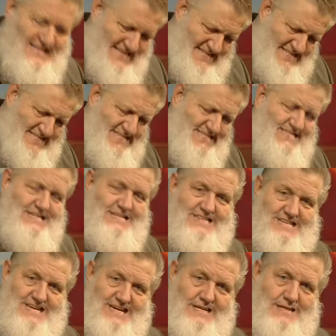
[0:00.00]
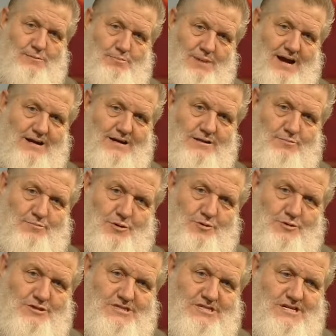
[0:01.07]
This is the thing in the back of the
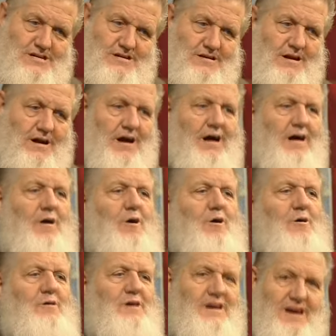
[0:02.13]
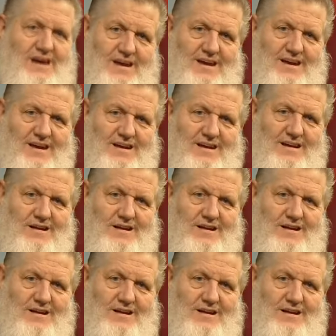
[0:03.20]
boat to steer. Okay.